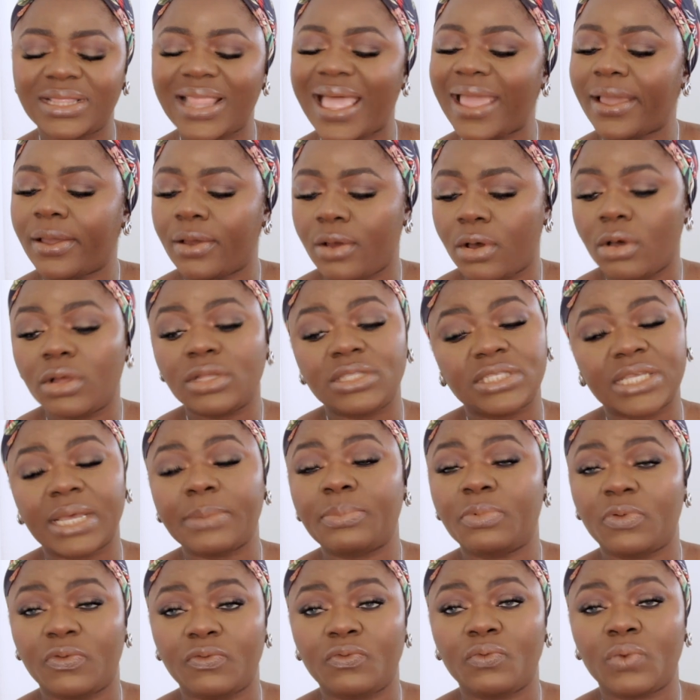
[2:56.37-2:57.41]
like all
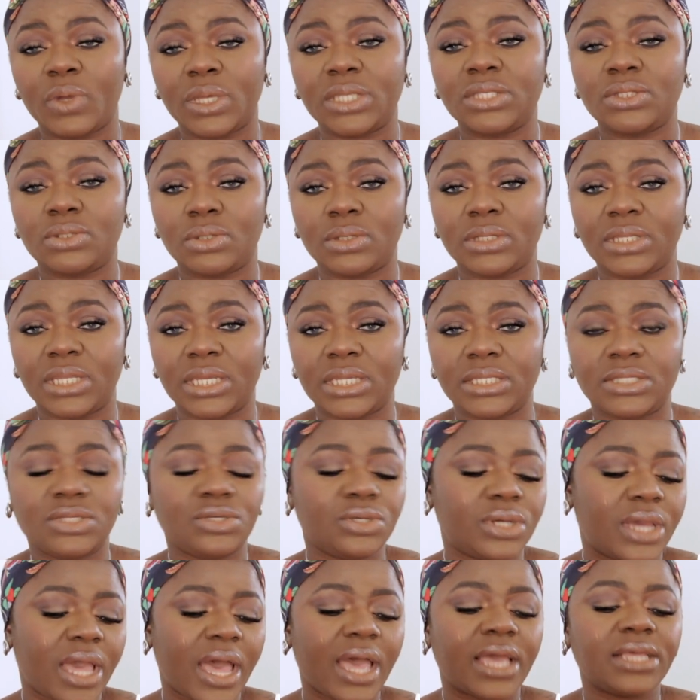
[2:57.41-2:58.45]
type of wigs you need,
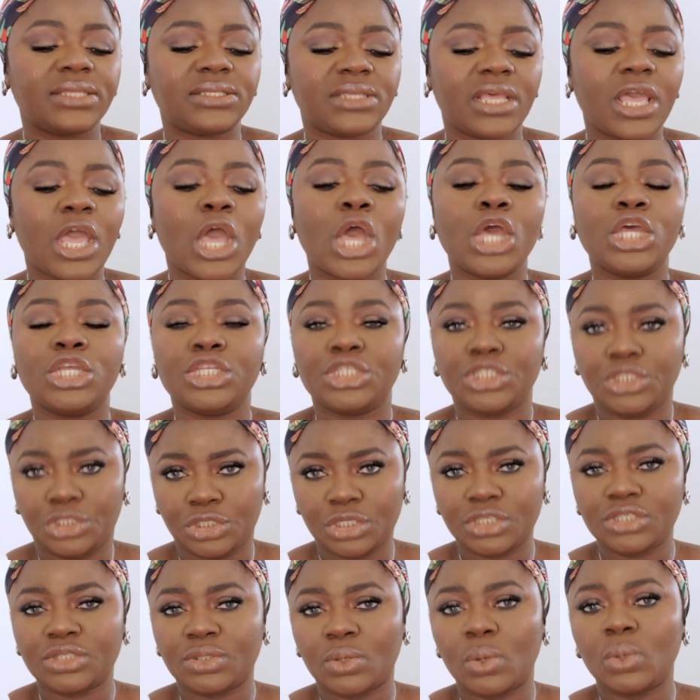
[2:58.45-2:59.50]
you guys.
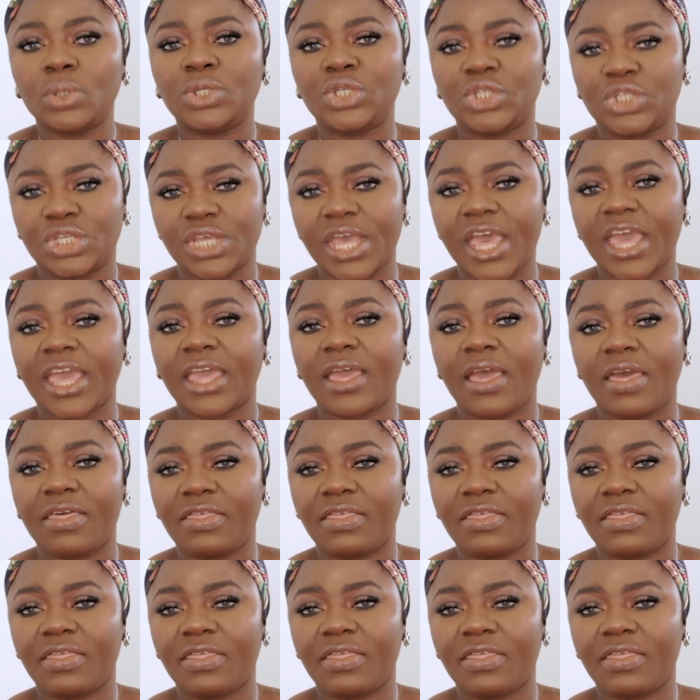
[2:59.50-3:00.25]
Just go check